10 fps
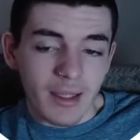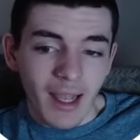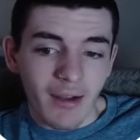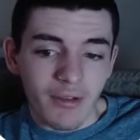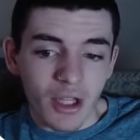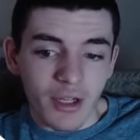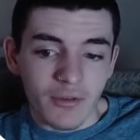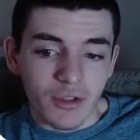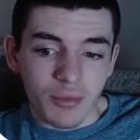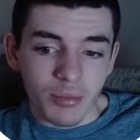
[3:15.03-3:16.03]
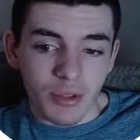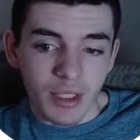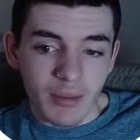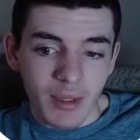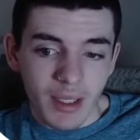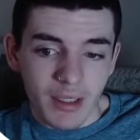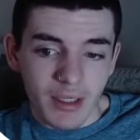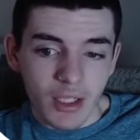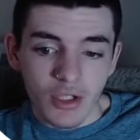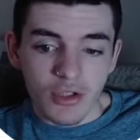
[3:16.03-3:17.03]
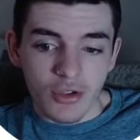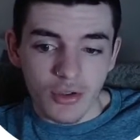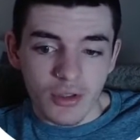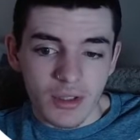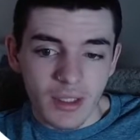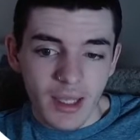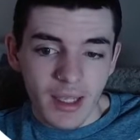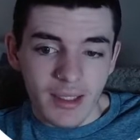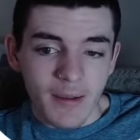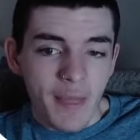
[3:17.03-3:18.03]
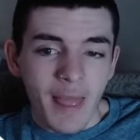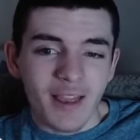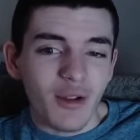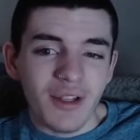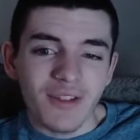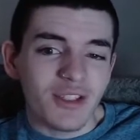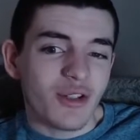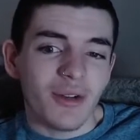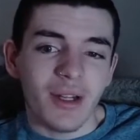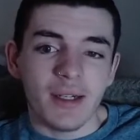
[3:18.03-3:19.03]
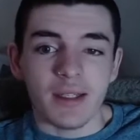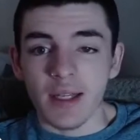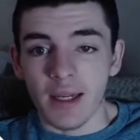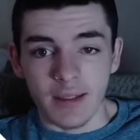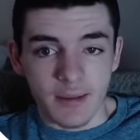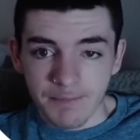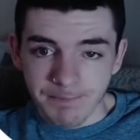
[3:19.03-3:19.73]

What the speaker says: They have a lot of just print on demand shirts, and they only have 680 designs.